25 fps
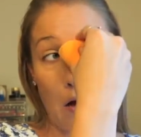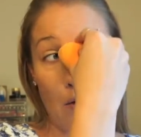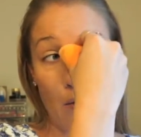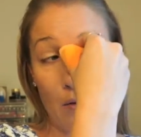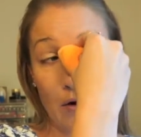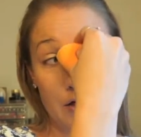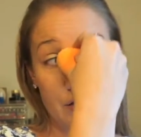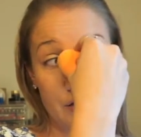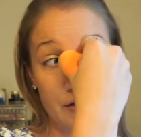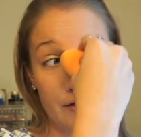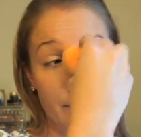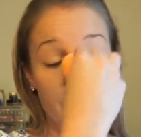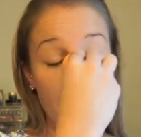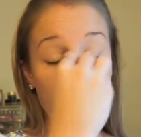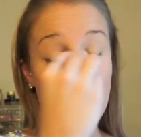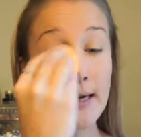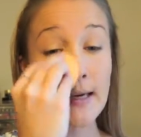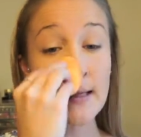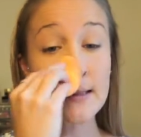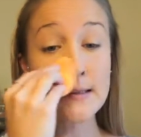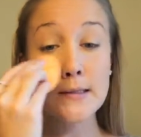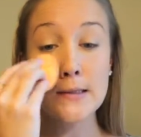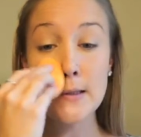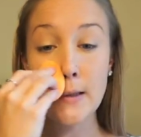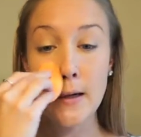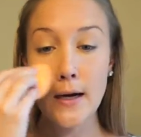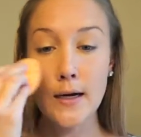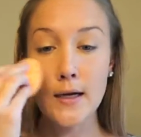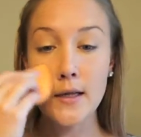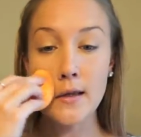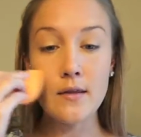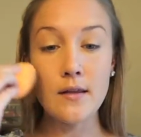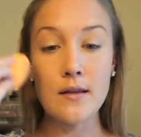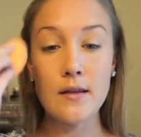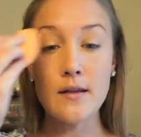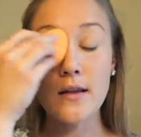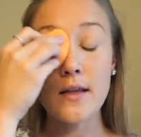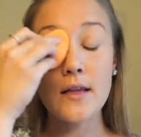wash your face or
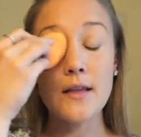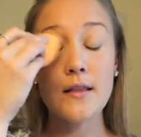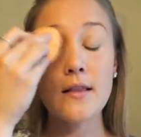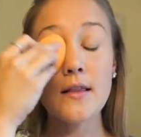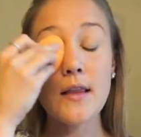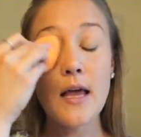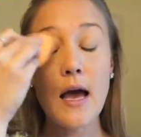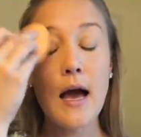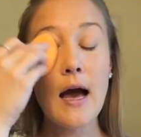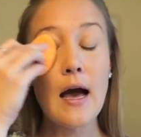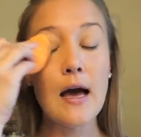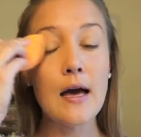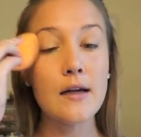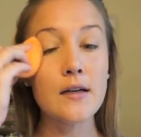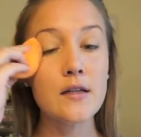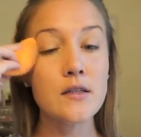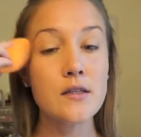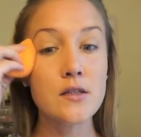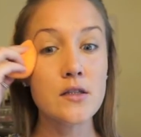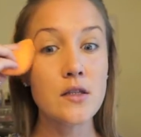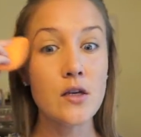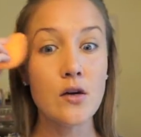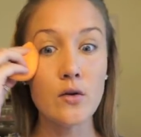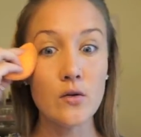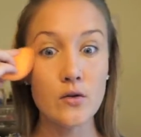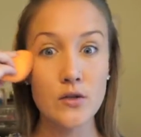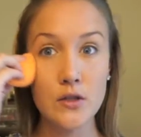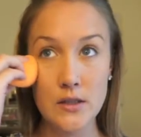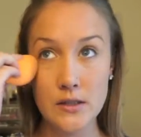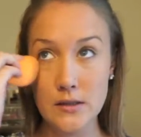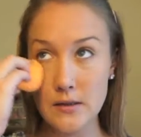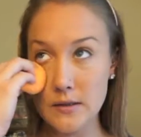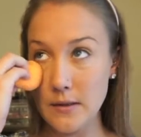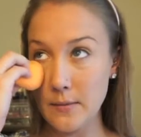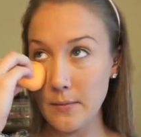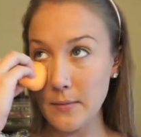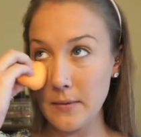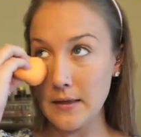anything like that. So just
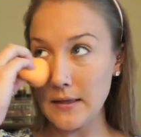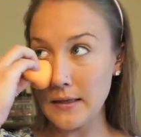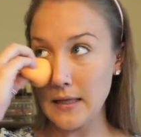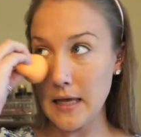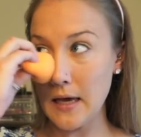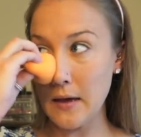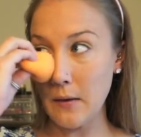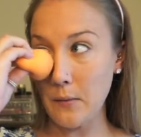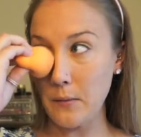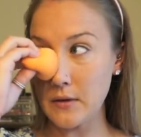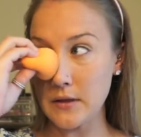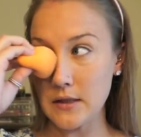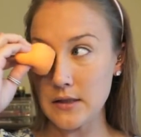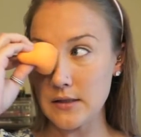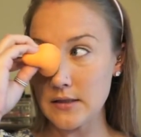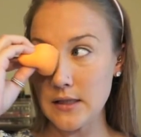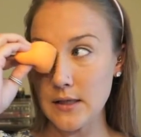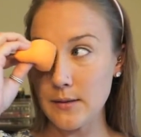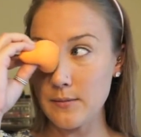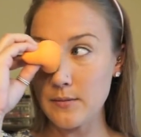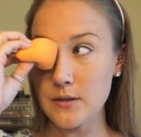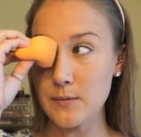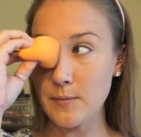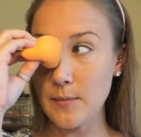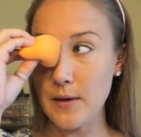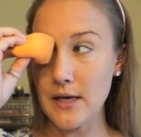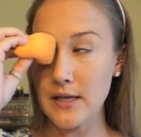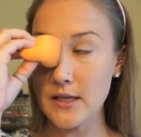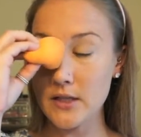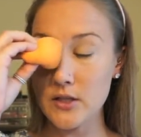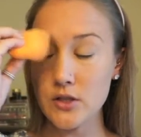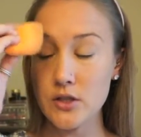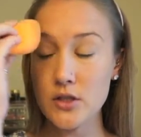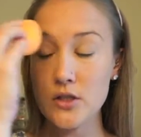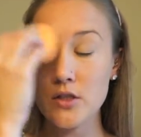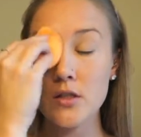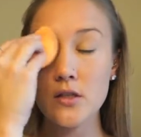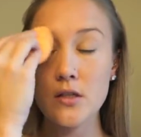stippling that in with the same
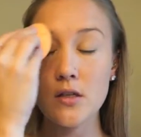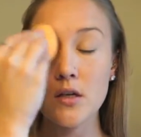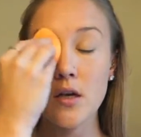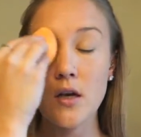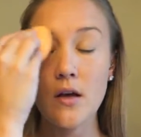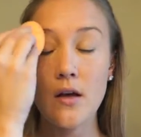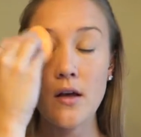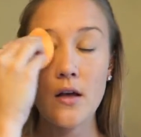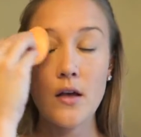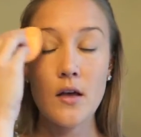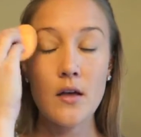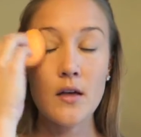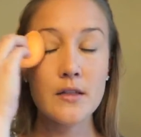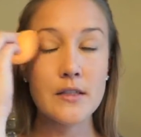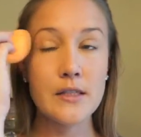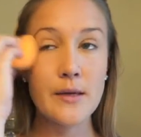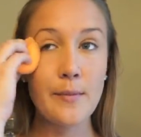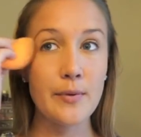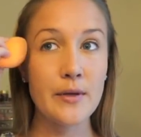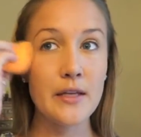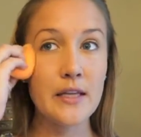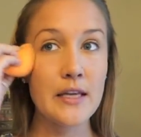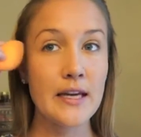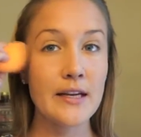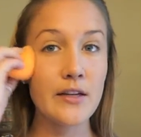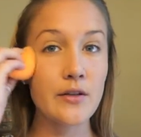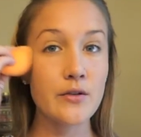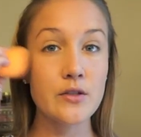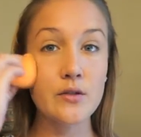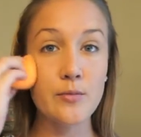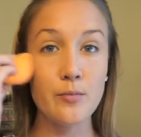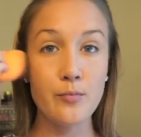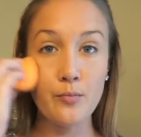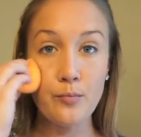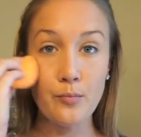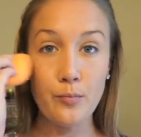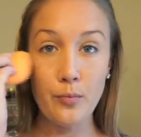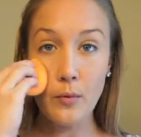sponge. Typically I'd use
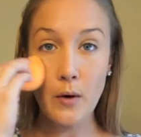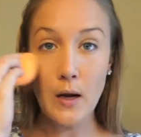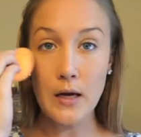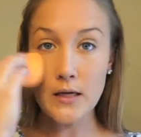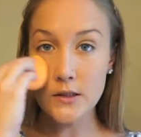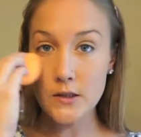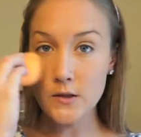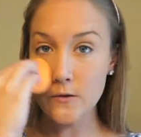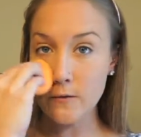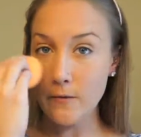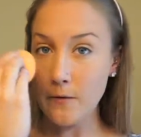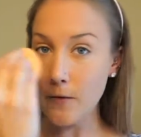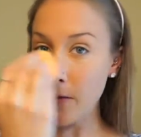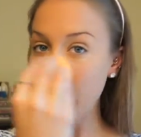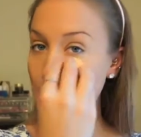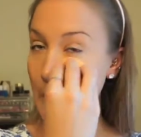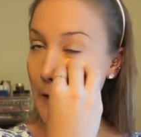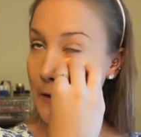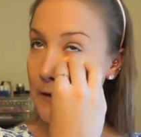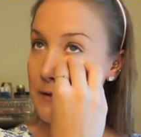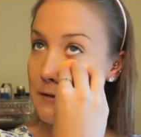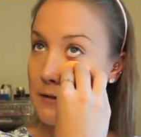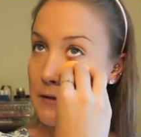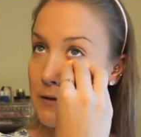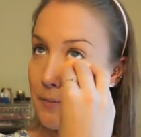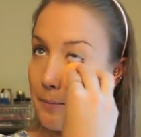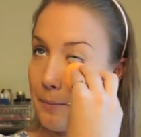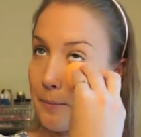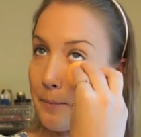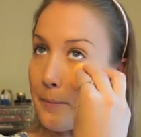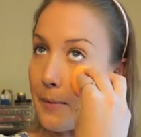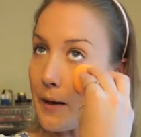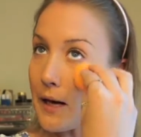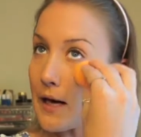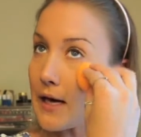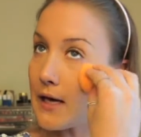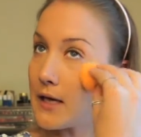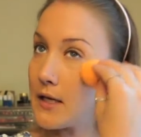a brush for this,
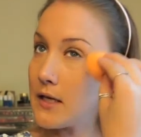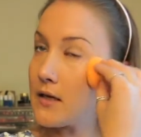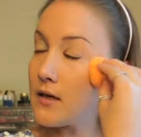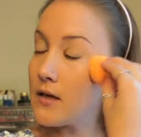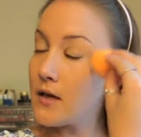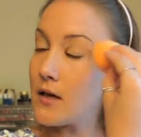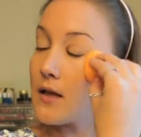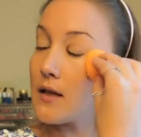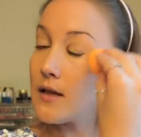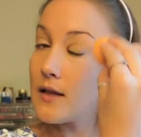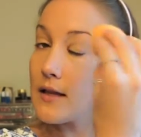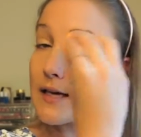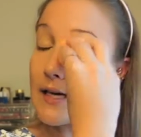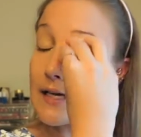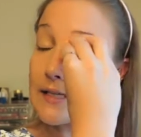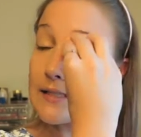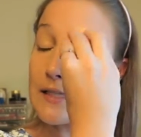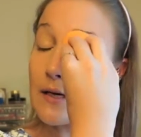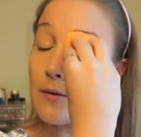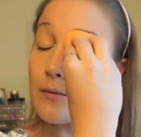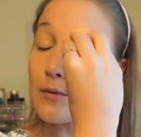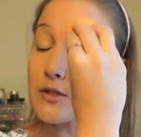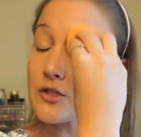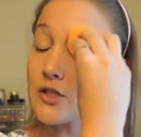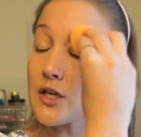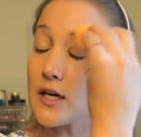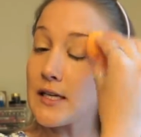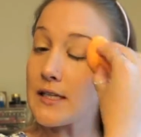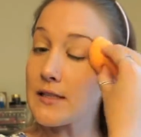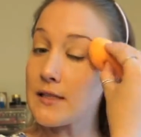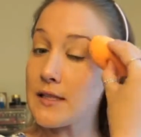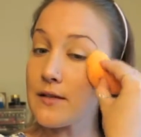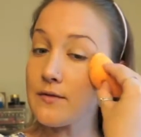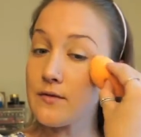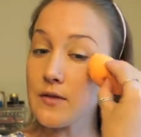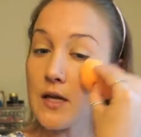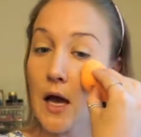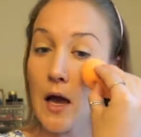but like I said, we're trying to
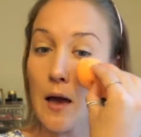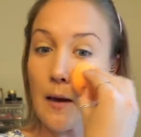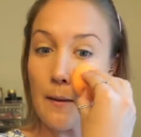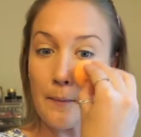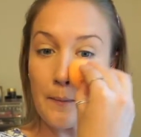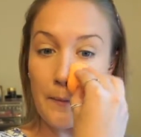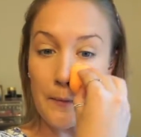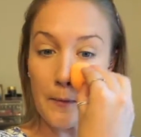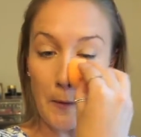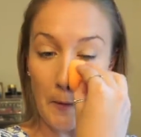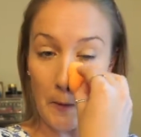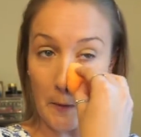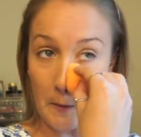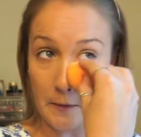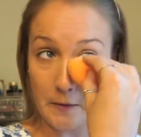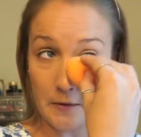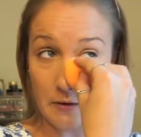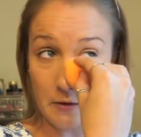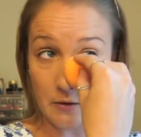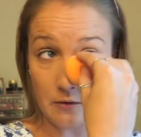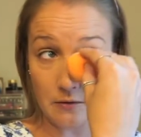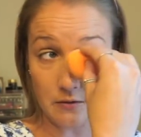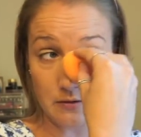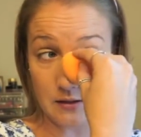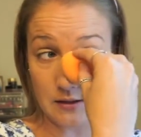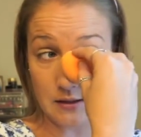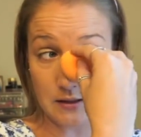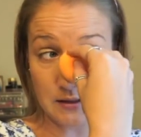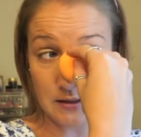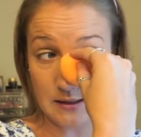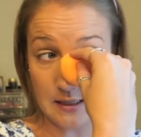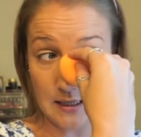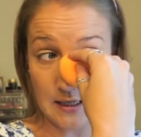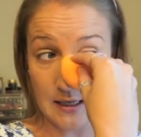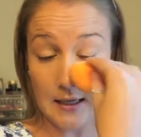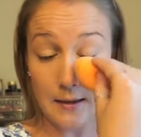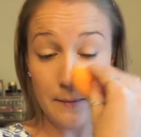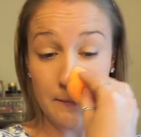save time. So you can use the
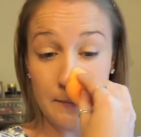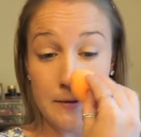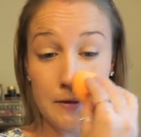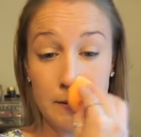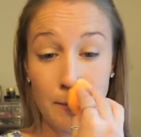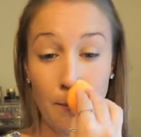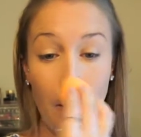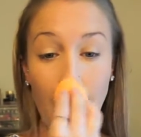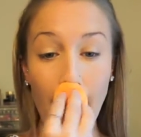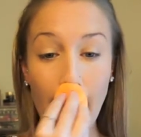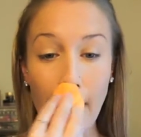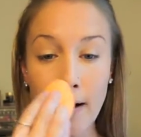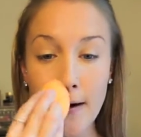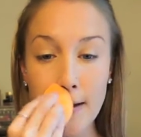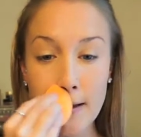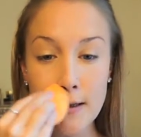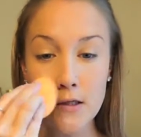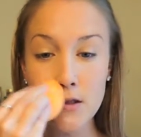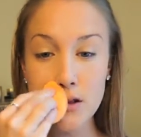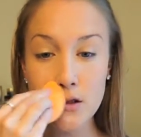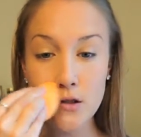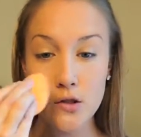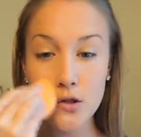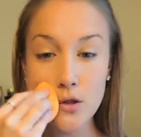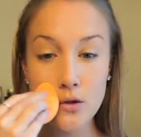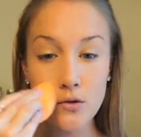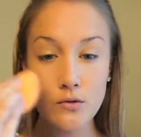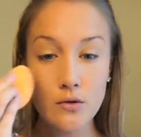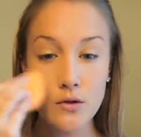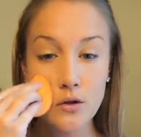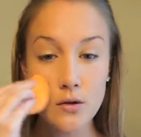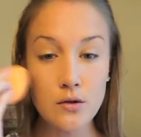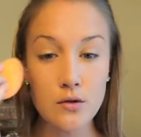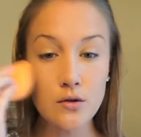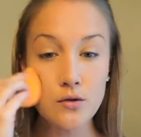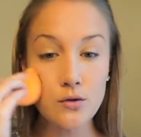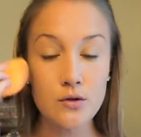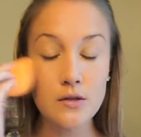same sponge you
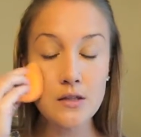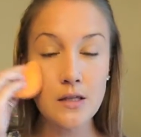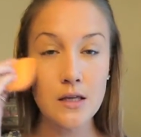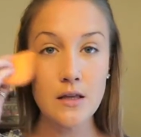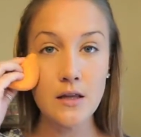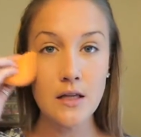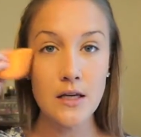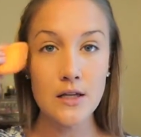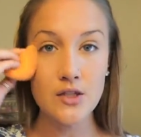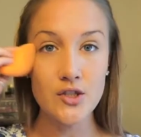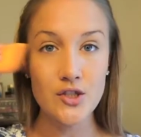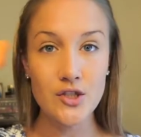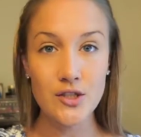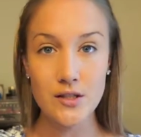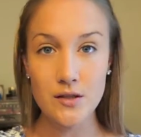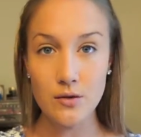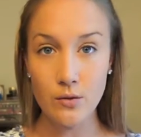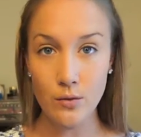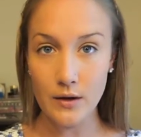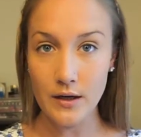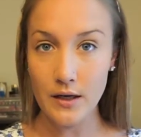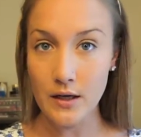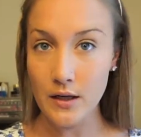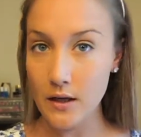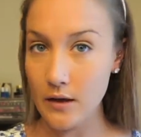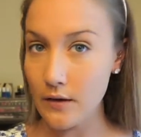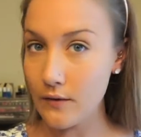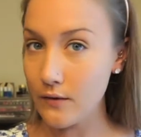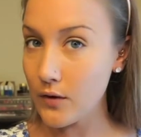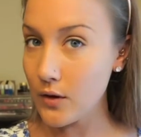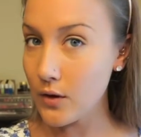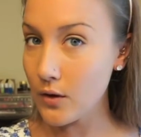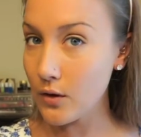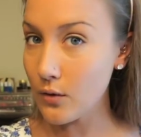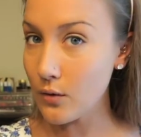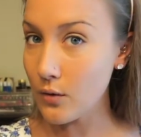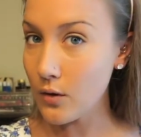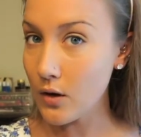use, and that's just going to give
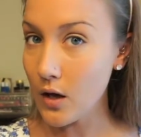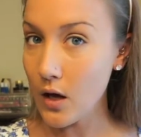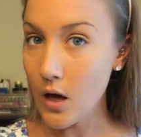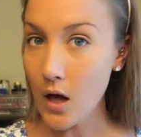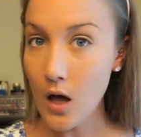you